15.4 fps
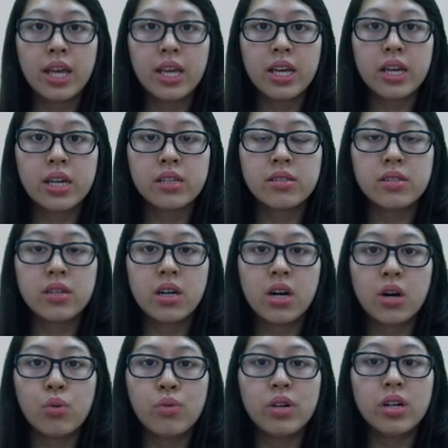And
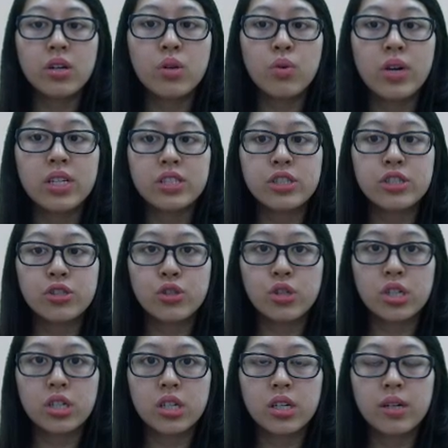we're not quite
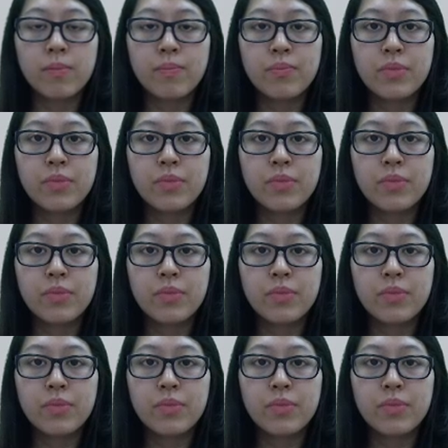sure